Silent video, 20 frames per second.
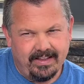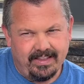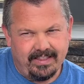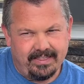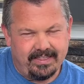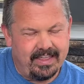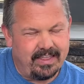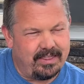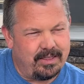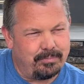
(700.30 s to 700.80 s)

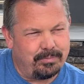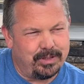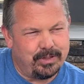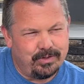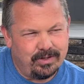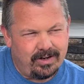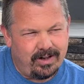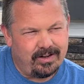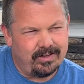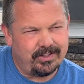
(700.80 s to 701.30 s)
That the
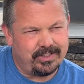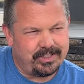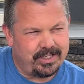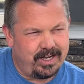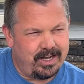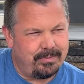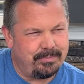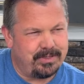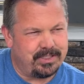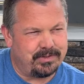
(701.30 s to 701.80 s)
blue-collar
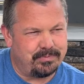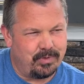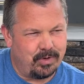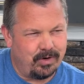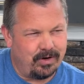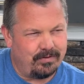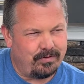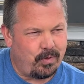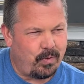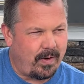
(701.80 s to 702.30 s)
job is more
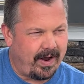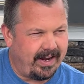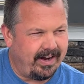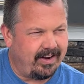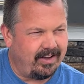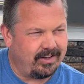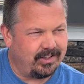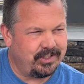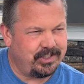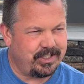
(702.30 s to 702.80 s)
of a
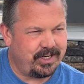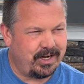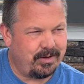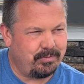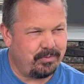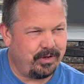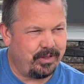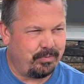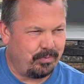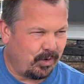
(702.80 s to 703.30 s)
white-collar job
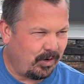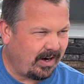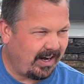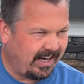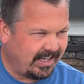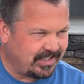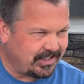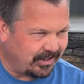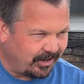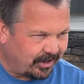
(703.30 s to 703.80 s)
with more
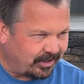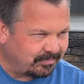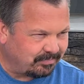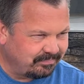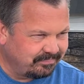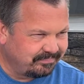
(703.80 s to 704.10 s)
hands-on.